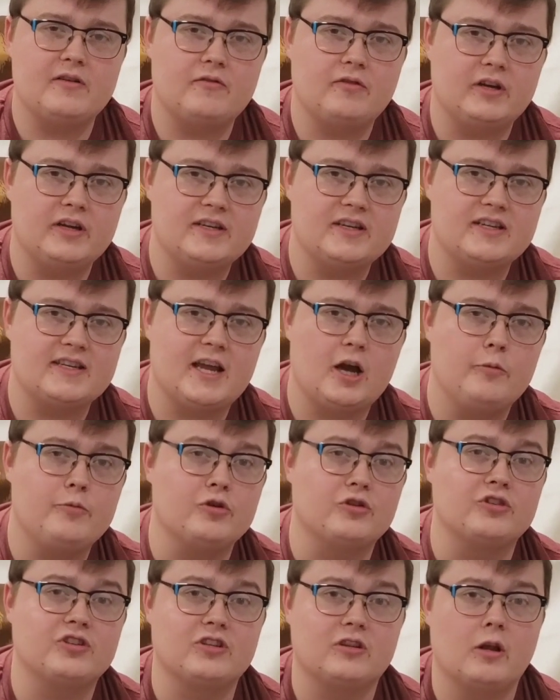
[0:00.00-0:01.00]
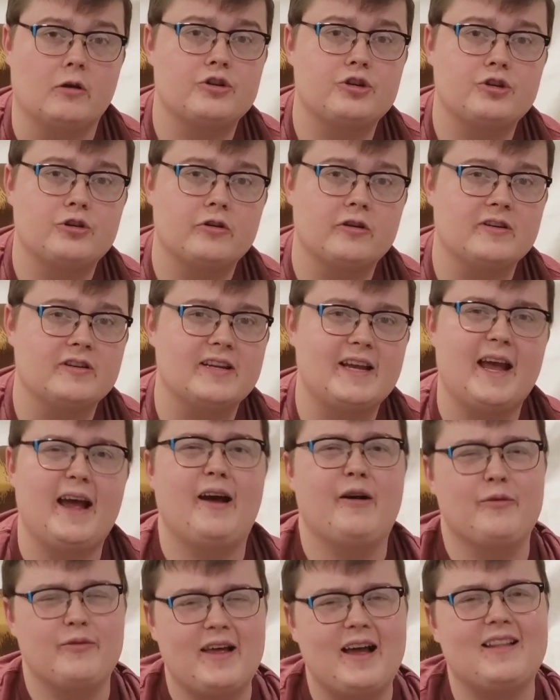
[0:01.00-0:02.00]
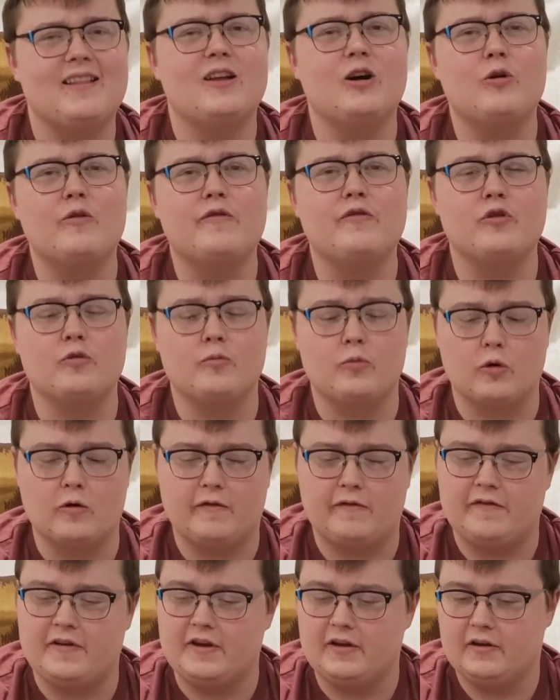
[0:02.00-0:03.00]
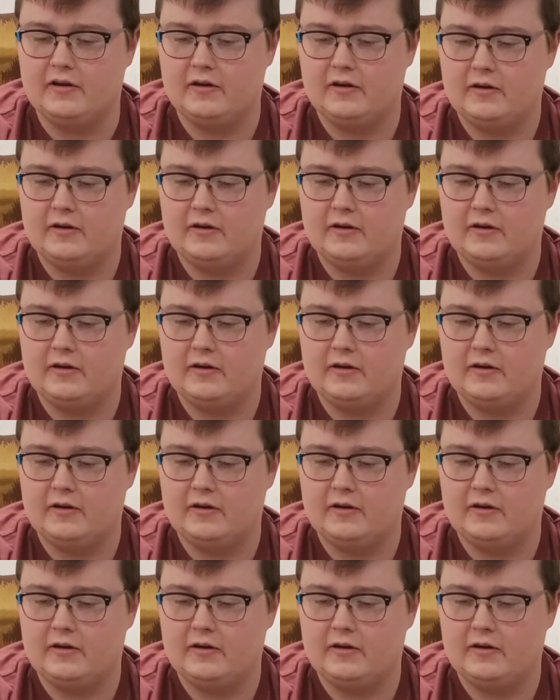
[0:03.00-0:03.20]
really does help your slug shooting get out that little few more feet.